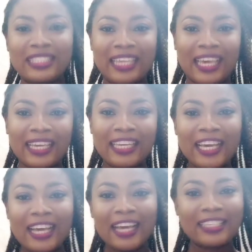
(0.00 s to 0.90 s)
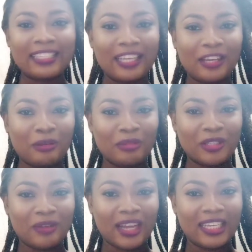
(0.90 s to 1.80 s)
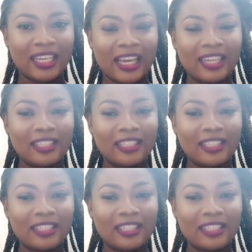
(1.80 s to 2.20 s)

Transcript: skin. See their numbers right here,